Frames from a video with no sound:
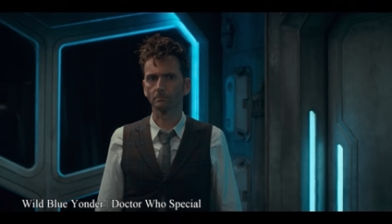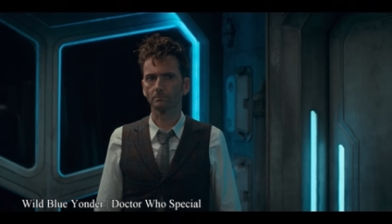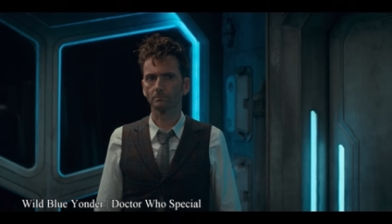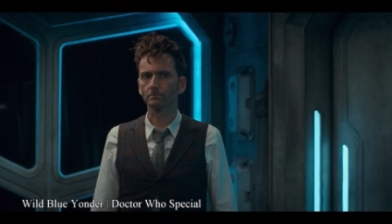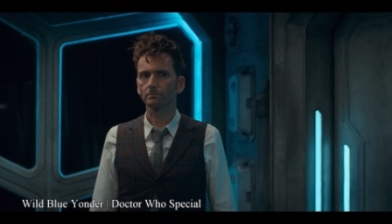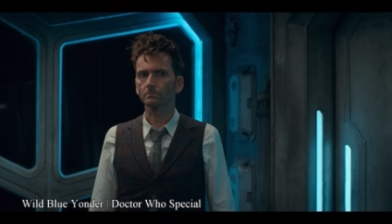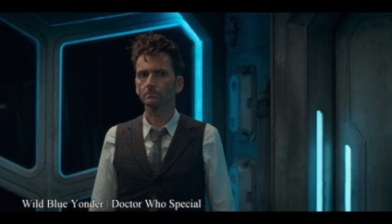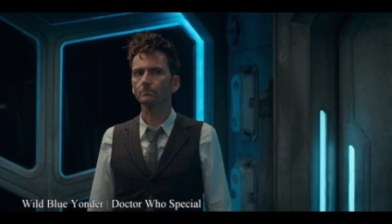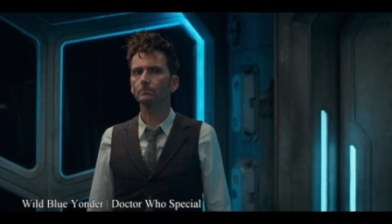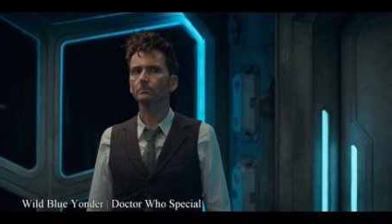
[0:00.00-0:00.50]

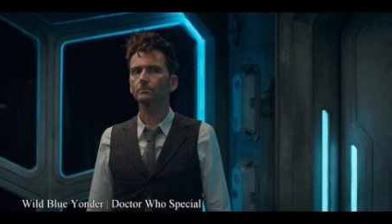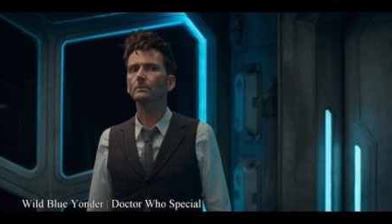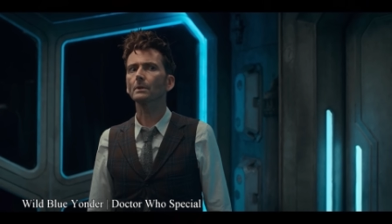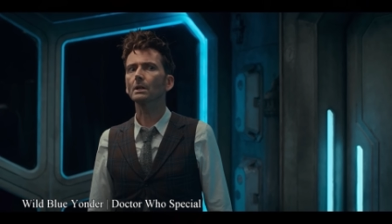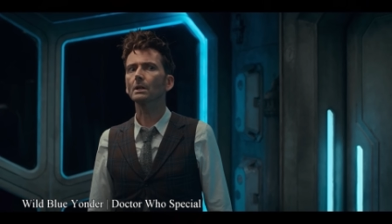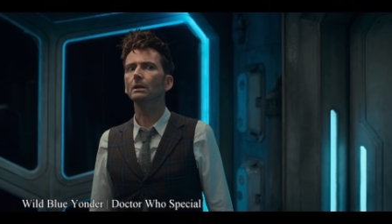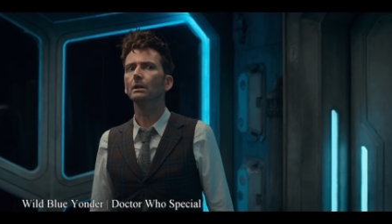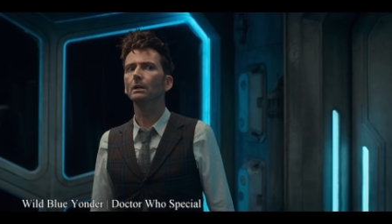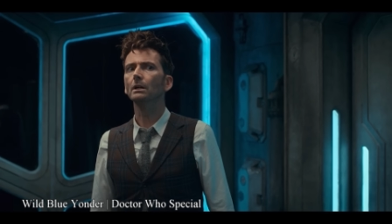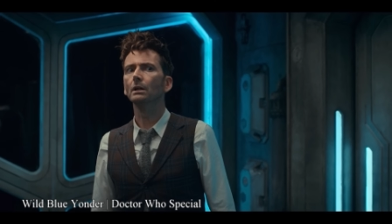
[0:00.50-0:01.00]
But
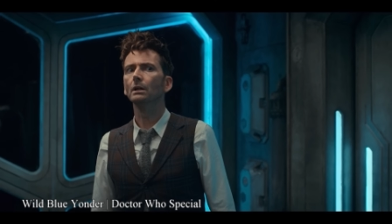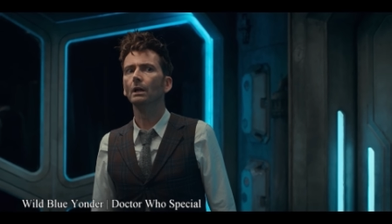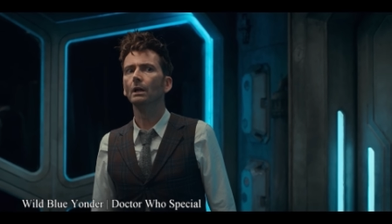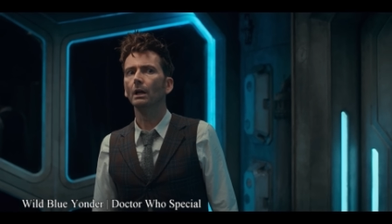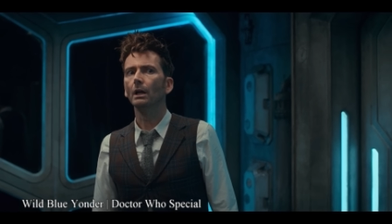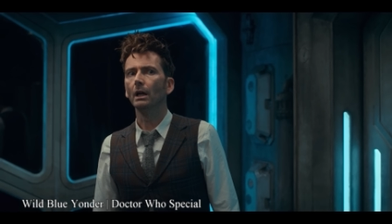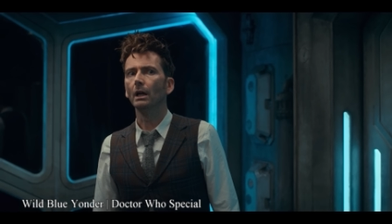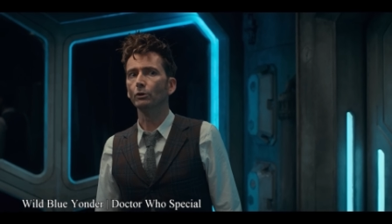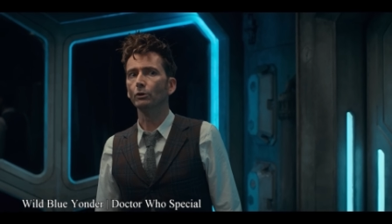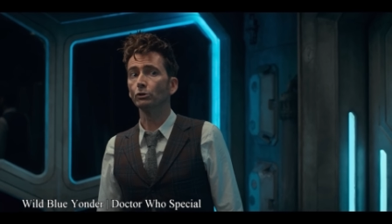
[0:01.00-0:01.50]

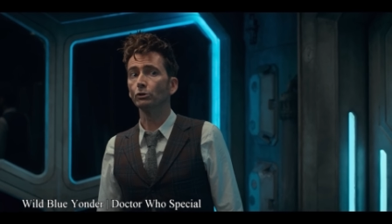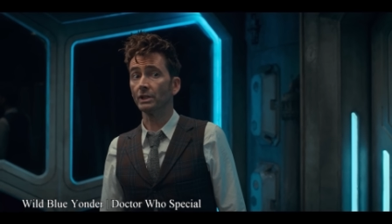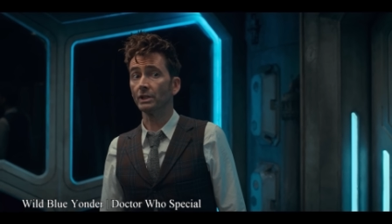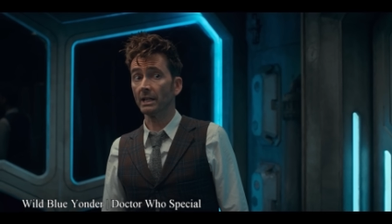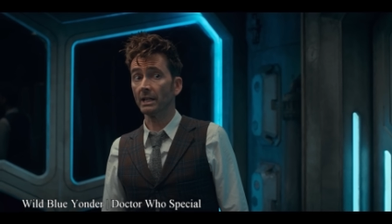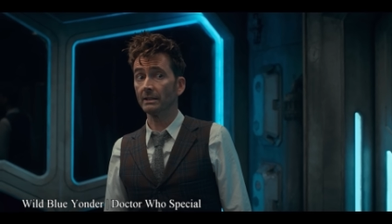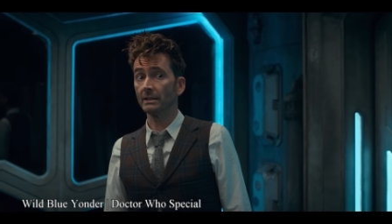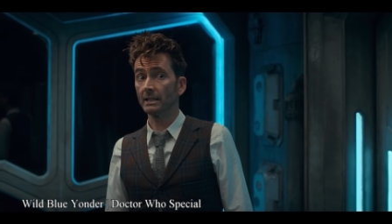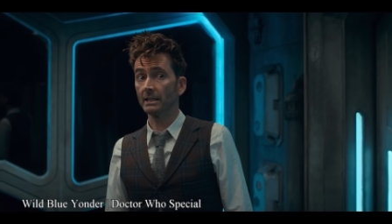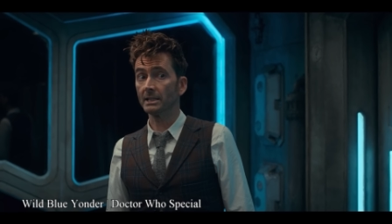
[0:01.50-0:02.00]
I do know
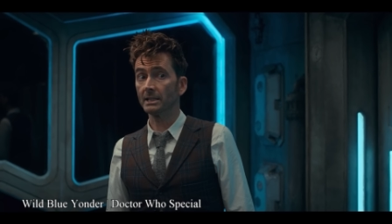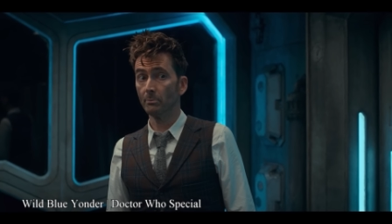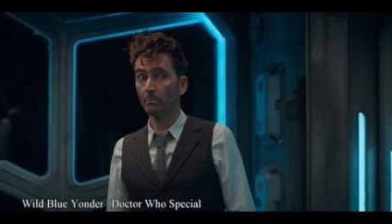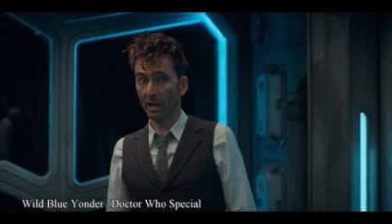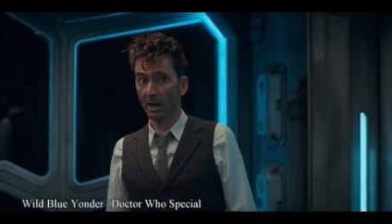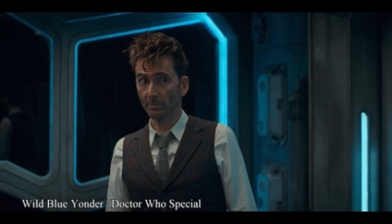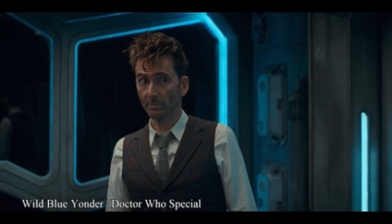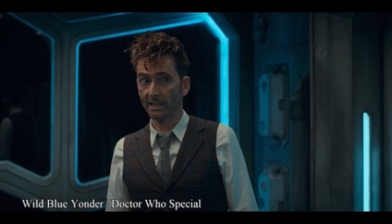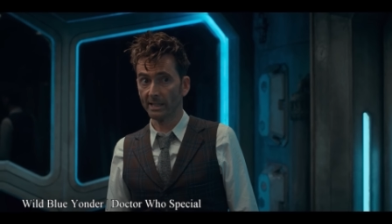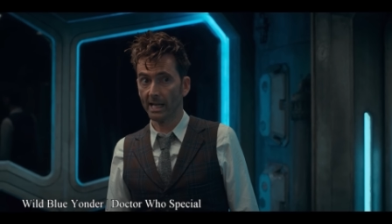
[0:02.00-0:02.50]
R T D
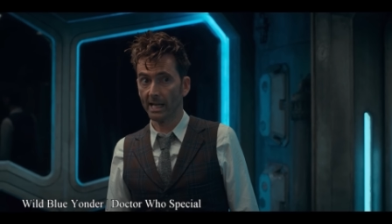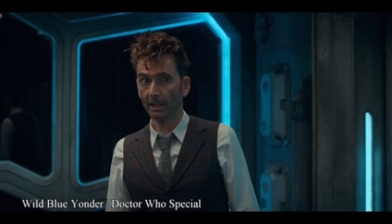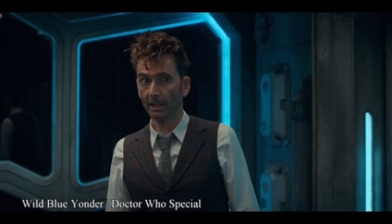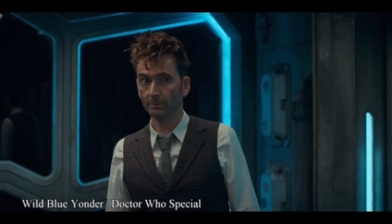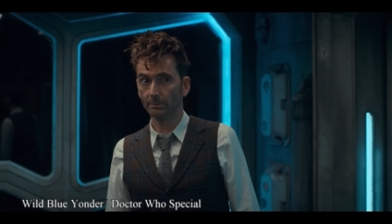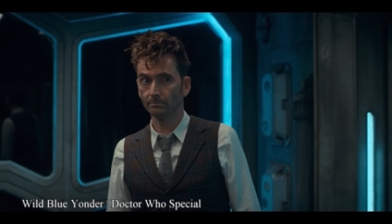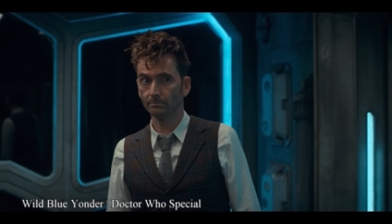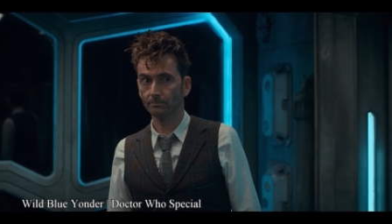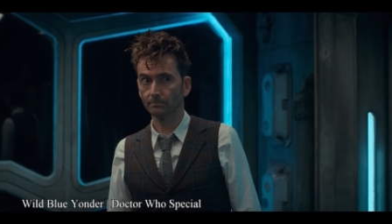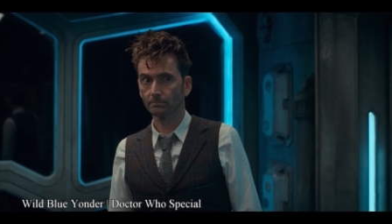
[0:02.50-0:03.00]
can go
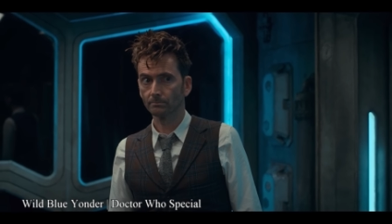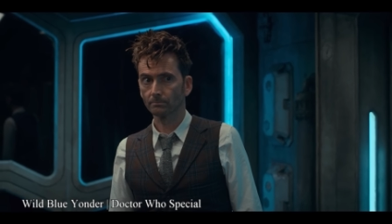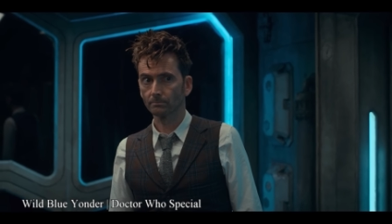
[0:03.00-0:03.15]
dark.